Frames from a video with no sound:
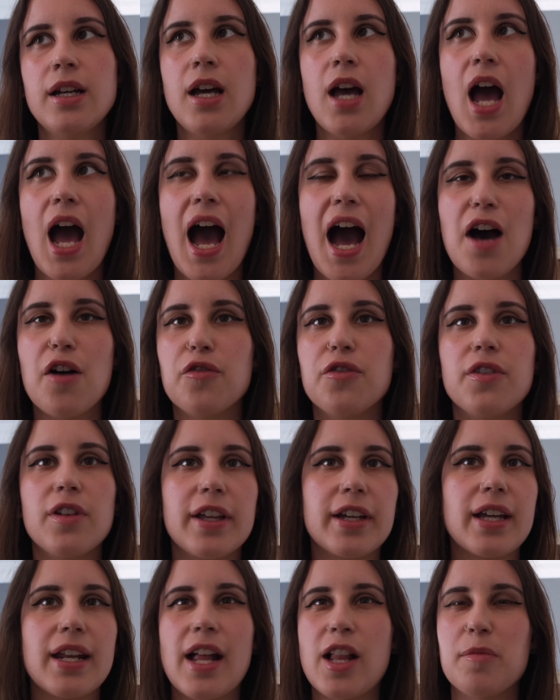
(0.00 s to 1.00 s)
have
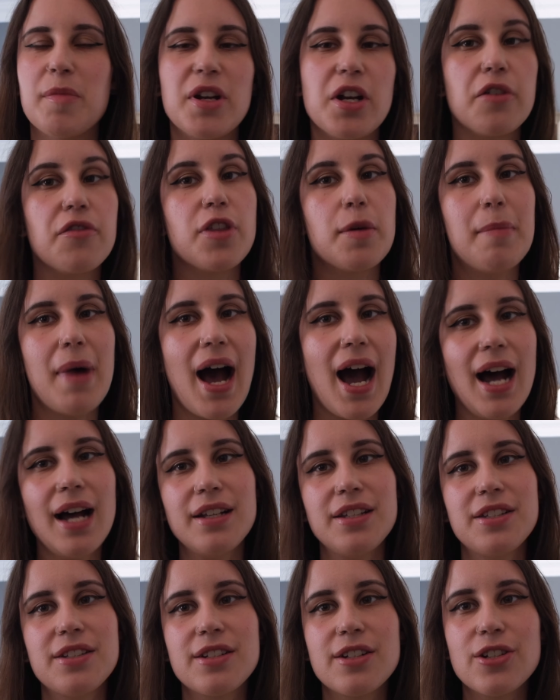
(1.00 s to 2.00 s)
like an element of the
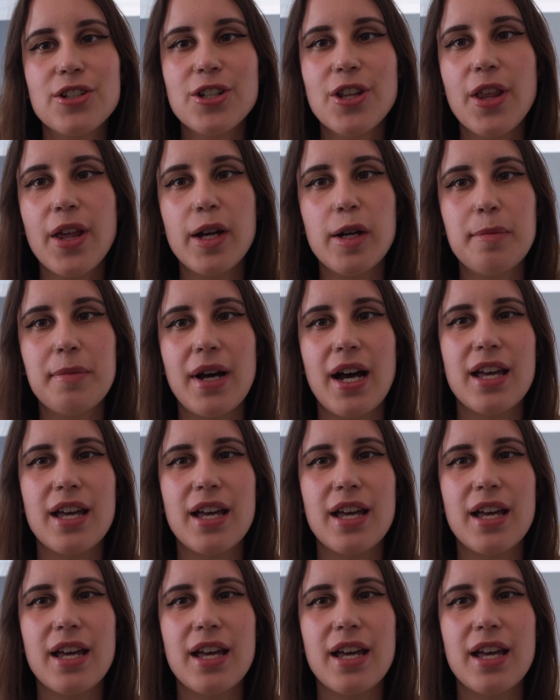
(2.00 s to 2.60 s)
past to them,